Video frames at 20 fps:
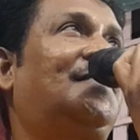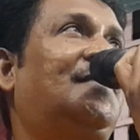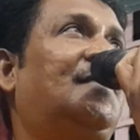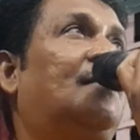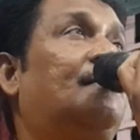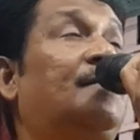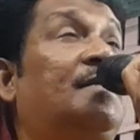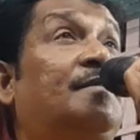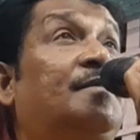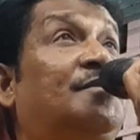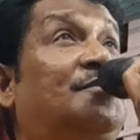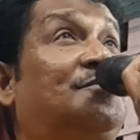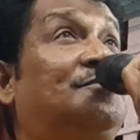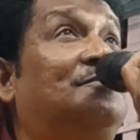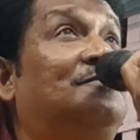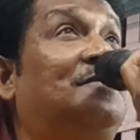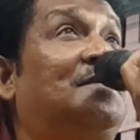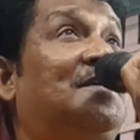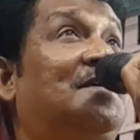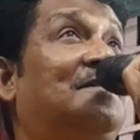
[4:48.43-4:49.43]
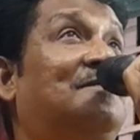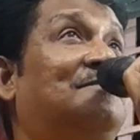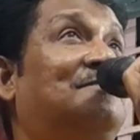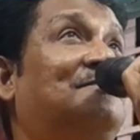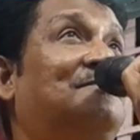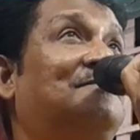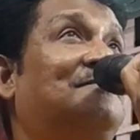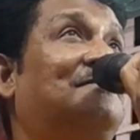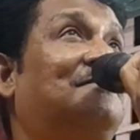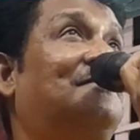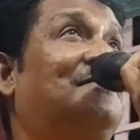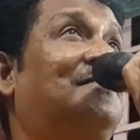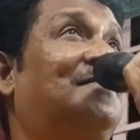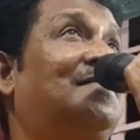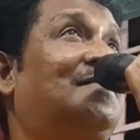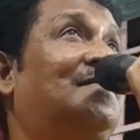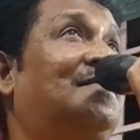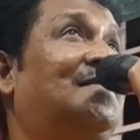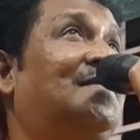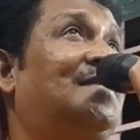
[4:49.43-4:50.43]
or maybe 2 a.m.
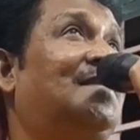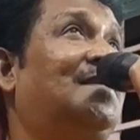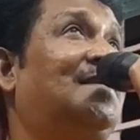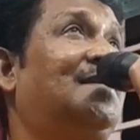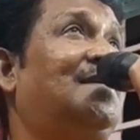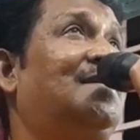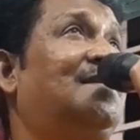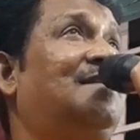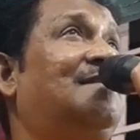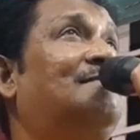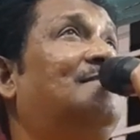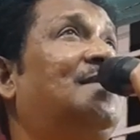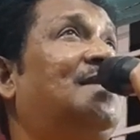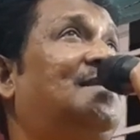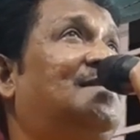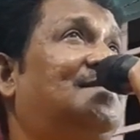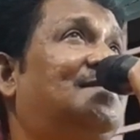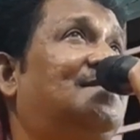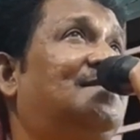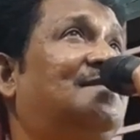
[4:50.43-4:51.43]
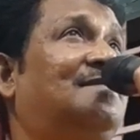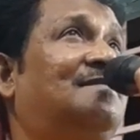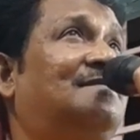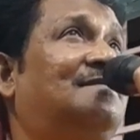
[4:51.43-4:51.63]
It depends.